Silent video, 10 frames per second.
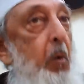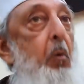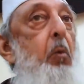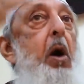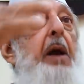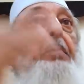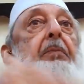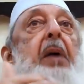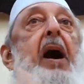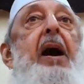One
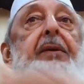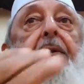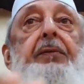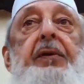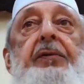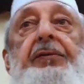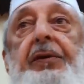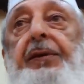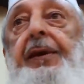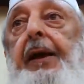part of the
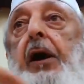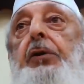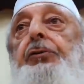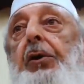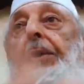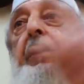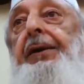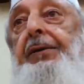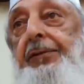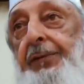city
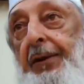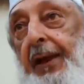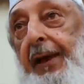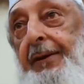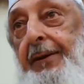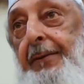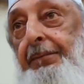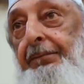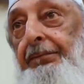adjoins the land,